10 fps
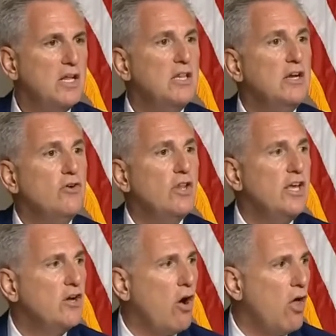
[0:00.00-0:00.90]

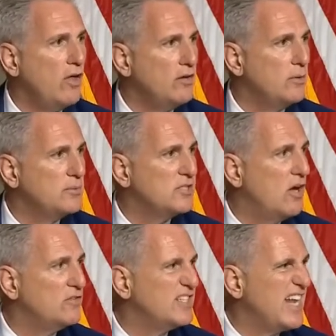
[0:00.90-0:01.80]
literally calling
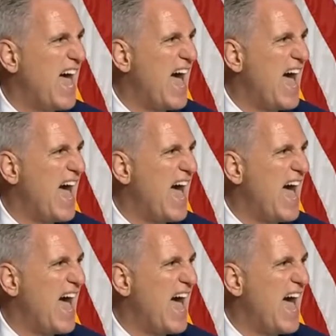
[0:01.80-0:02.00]
themselves an